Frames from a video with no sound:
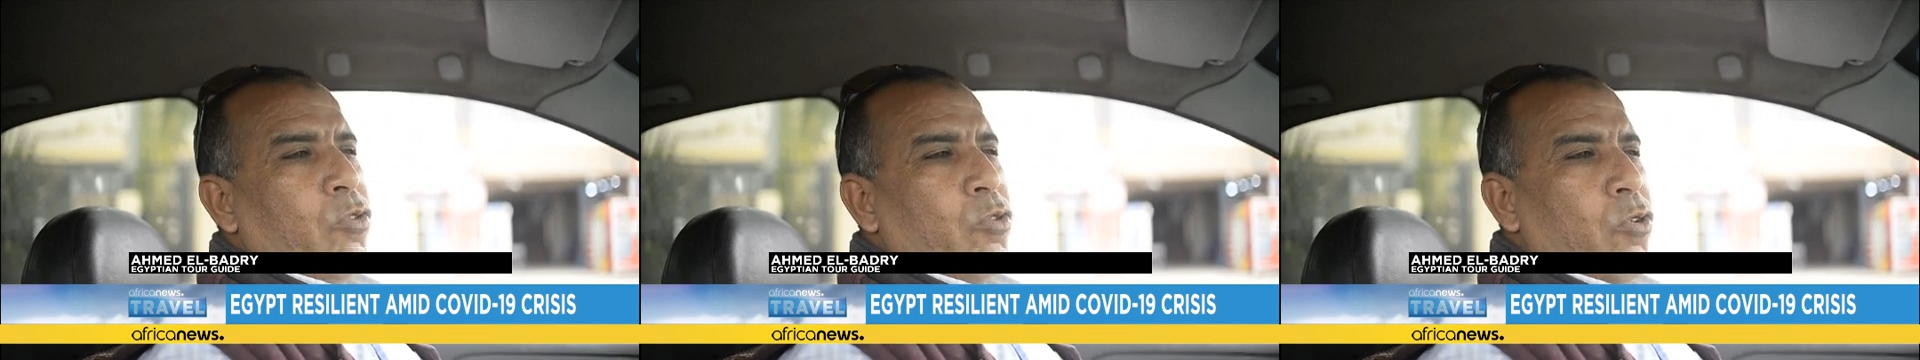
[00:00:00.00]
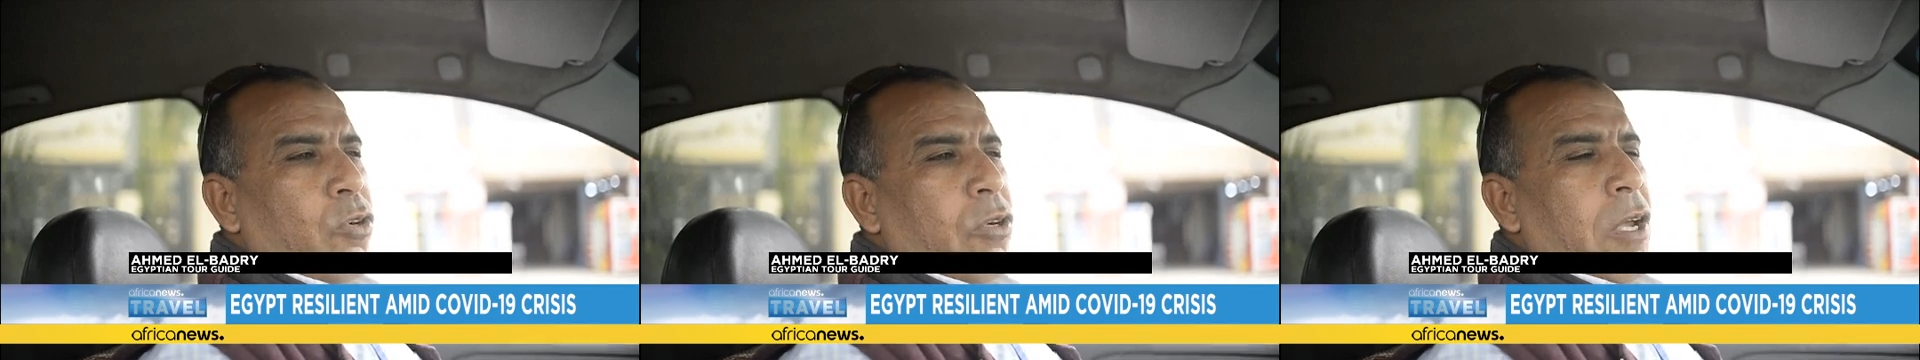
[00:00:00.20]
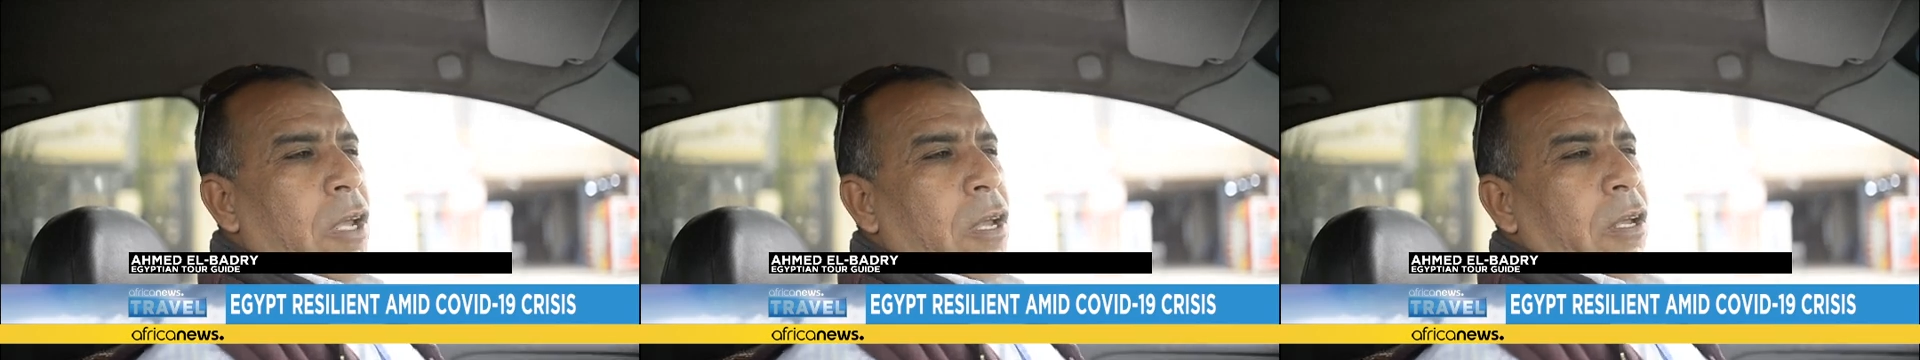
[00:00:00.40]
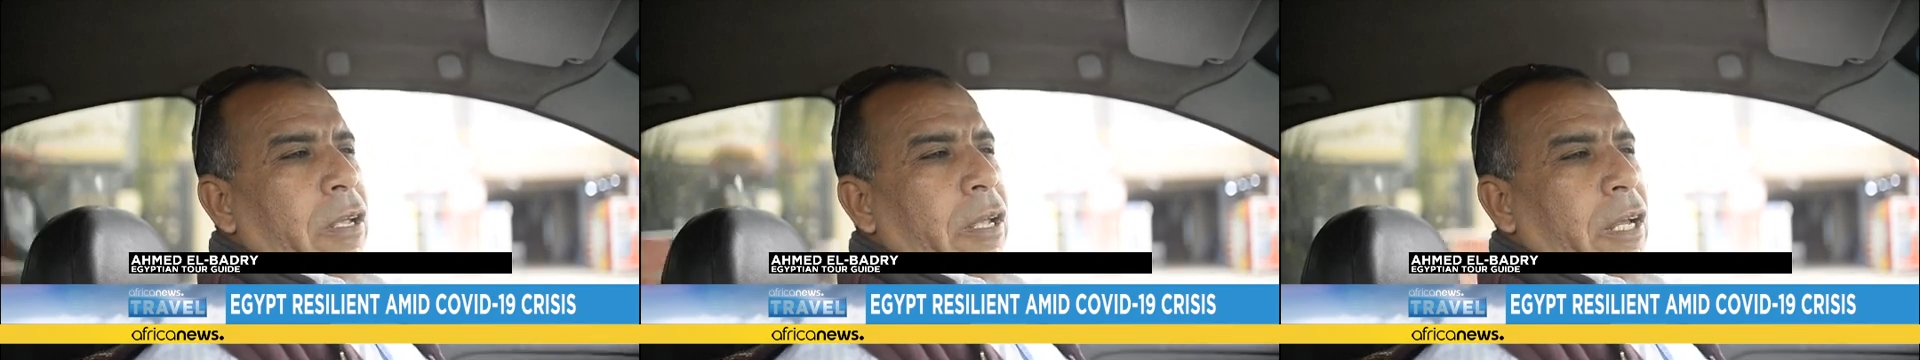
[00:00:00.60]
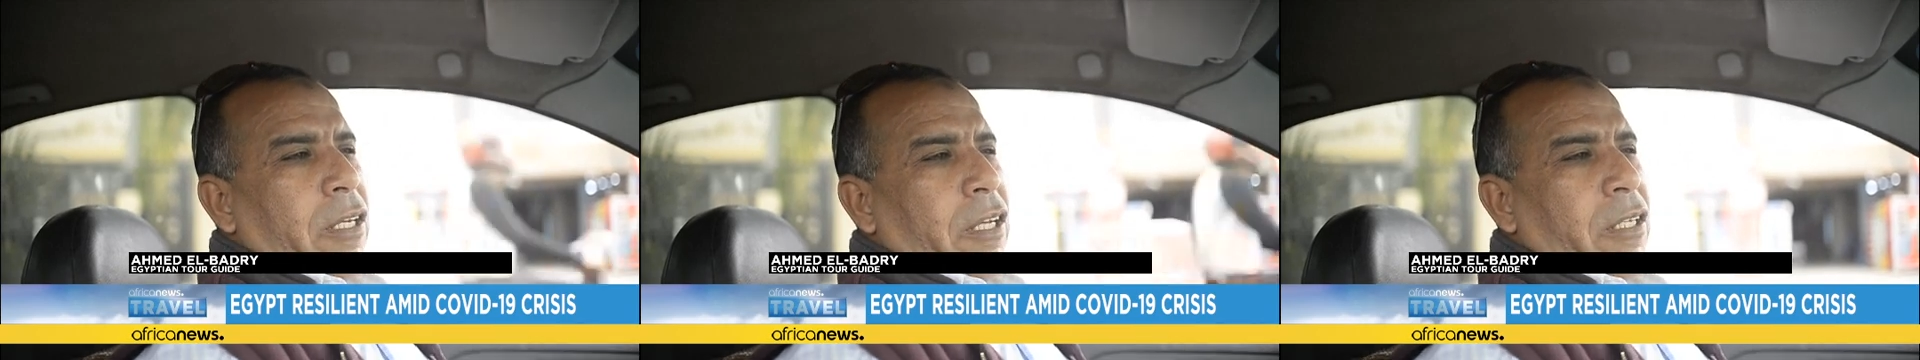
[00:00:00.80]
Luxor are
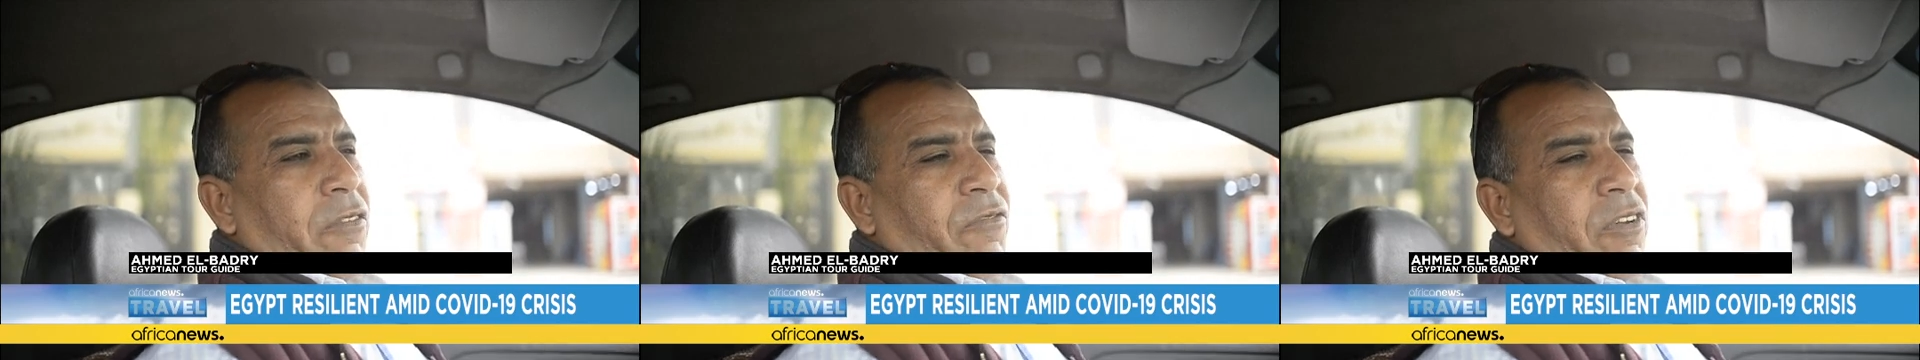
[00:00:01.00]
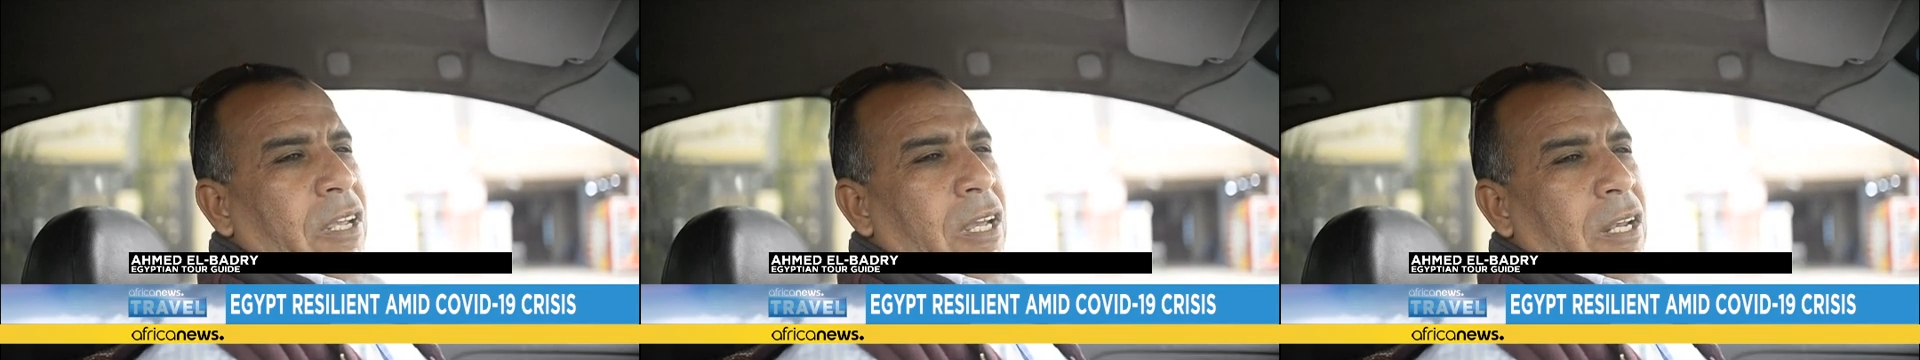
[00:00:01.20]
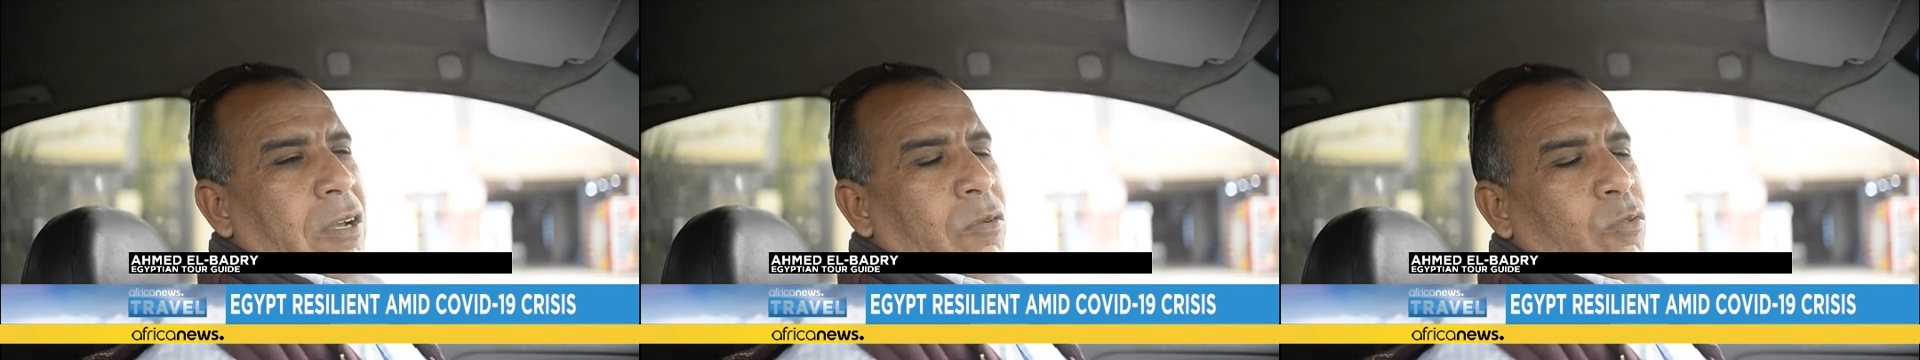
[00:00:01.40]
anxious